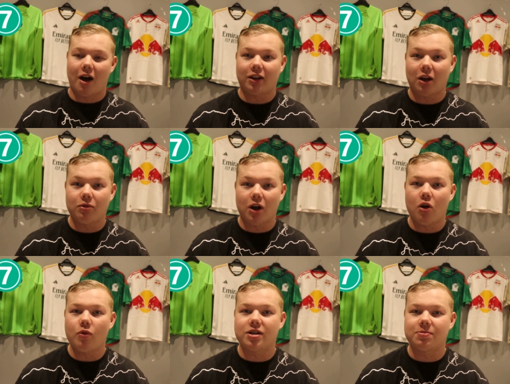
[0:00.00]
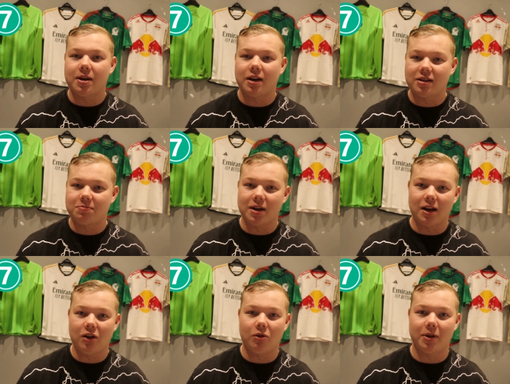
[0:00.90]
I don't know. He's been he's been
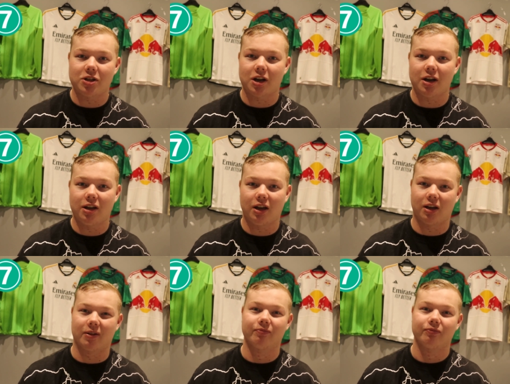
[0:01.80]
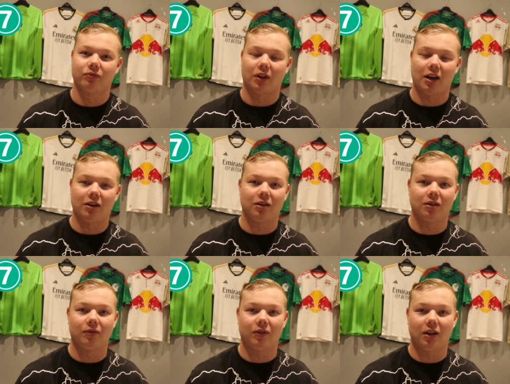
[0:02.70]
a little bit shaky, and
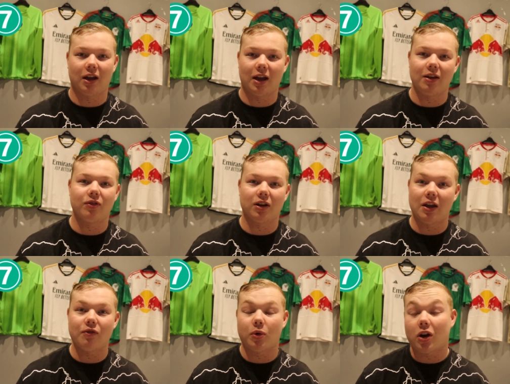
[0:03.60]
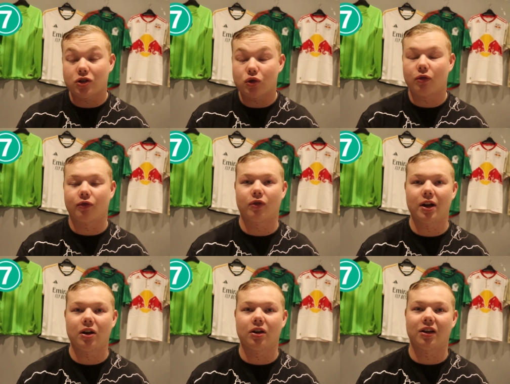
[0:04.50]
even even when I saw him for
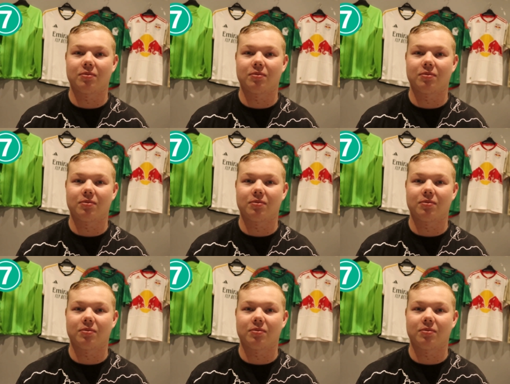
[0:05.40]
England